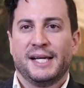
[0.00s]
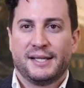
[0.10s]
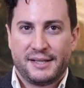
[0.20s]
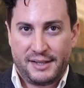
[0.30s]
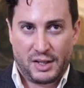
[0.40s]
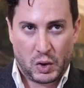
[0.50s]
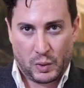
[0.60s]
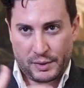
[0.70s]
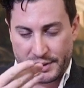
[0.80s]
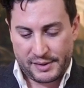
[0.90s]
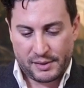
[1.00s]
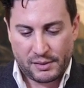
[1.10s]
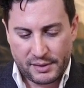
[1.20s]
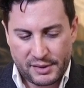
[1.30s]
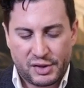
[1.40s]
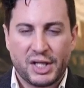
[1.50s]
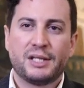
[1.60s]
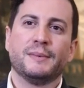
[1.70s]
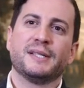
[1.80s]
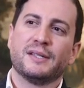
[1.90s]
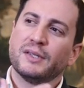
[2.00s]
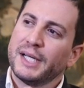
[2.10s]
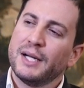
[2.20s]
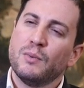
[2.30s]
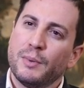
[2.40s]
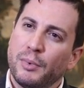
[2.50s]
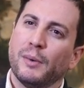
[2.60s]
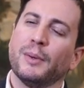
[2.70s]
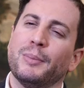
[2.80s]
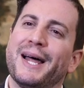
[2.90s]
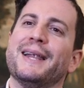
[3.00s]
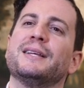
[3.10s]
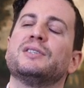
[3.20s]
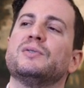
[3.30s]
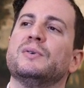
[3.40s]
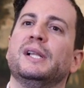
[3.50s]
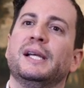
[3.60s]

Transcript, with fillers: And then he called this, this gentleman and said, okay, we're probably planning to